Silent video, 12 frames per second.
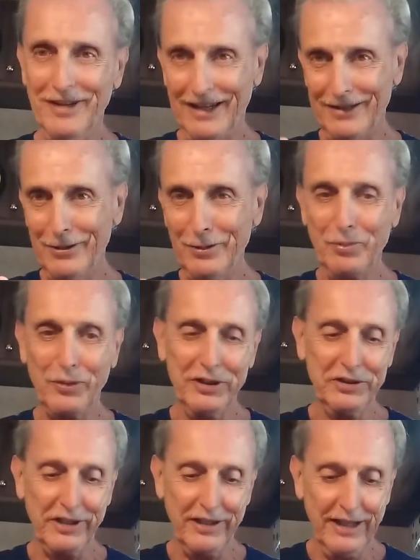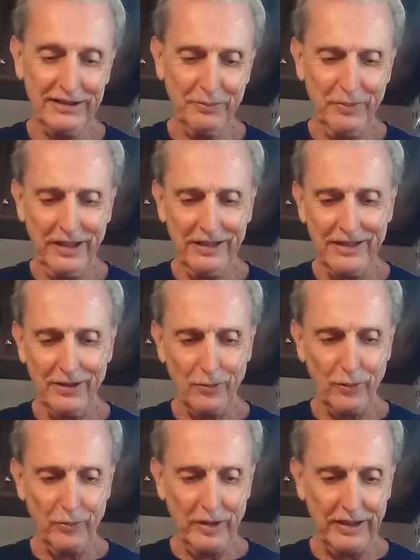I do appreciate it. That's a big deal
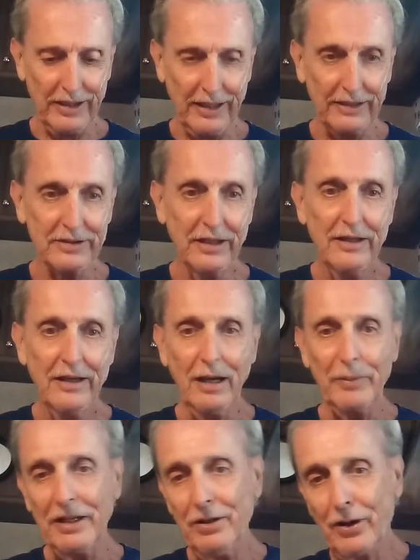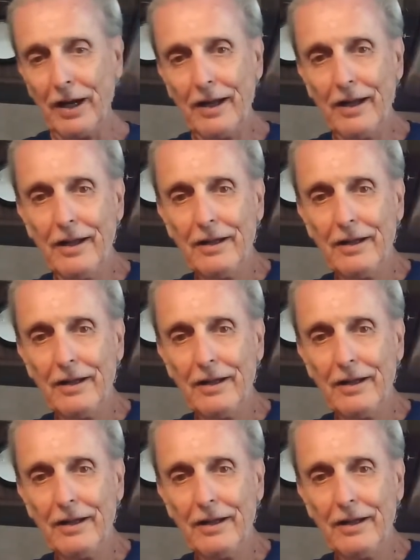with me, guys. I mean, you know, I,